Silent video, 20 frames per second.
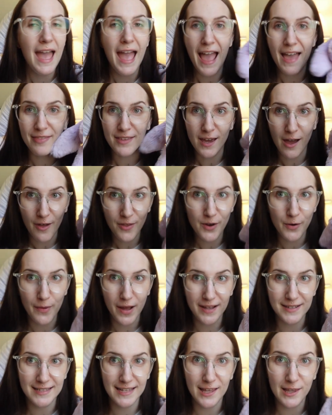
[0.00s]
And the other one,
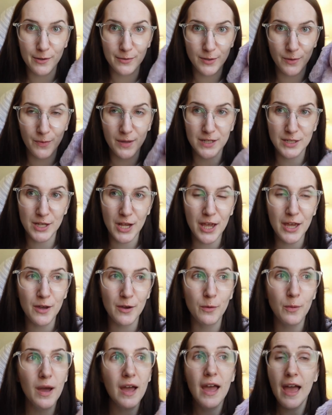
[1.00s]
because again, there was only
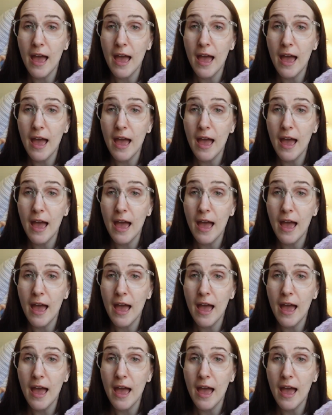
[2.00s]
2,